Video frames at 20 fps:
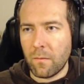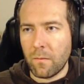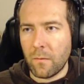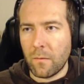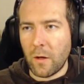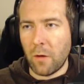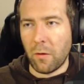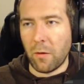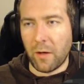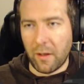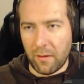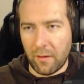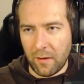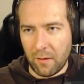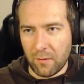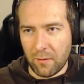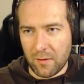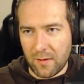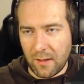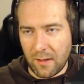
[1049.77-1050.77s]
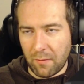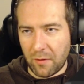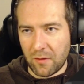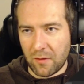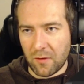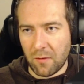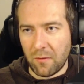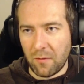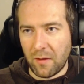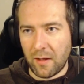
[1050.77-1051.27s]
Okay, I was typing
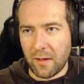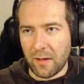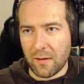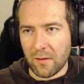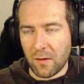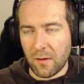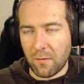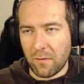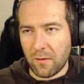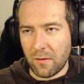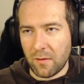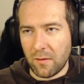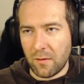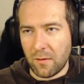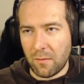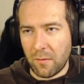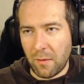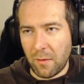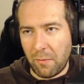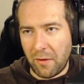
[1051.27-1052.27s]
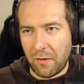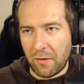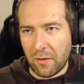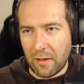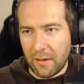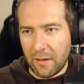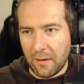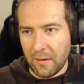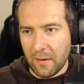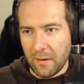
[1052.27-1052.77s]
something else
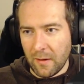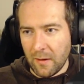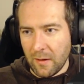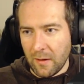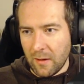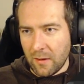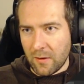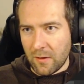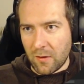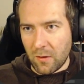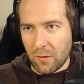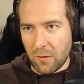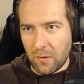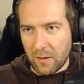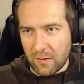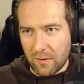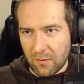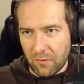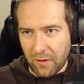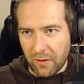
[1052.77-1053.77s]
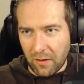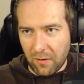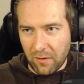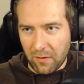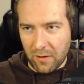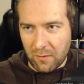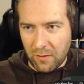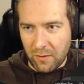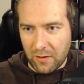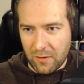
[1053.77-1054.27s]
apparently. So that's a regular
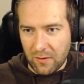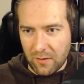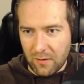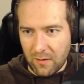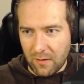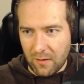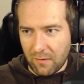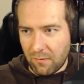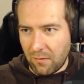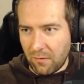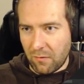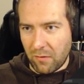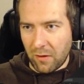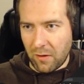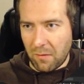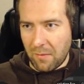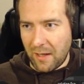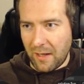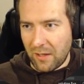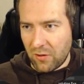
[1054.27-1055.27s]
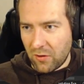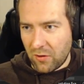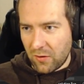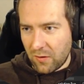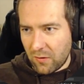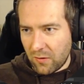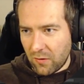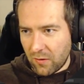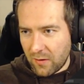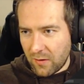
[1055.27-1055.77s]
expression. If we run a
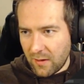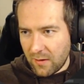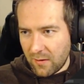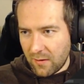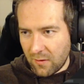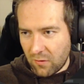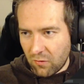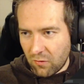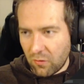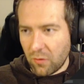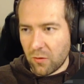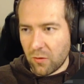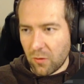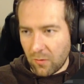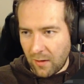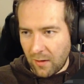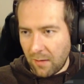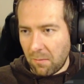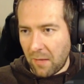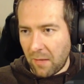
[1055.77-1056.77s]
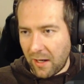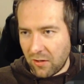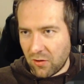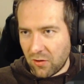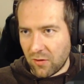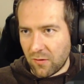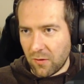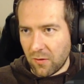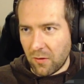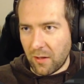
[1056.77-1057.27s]
match, success is true, so that
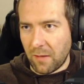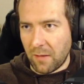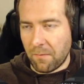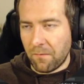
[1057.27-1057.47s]
matches. Okay.